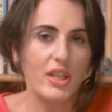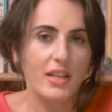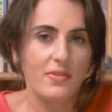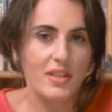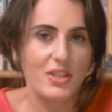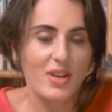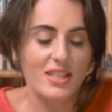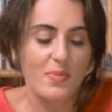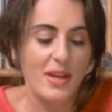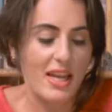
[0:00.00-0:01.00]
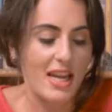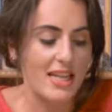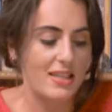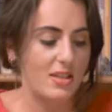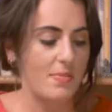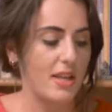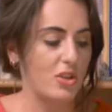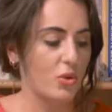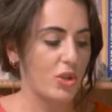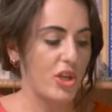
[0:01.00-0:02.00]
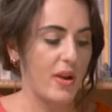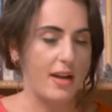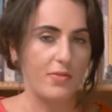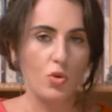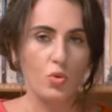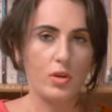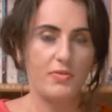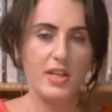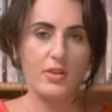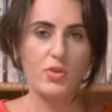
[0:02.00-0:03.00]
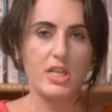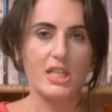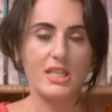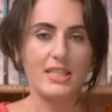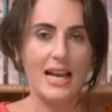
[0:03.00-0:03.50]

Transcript: thing for this recipe is to make sure that you have all of the ingredients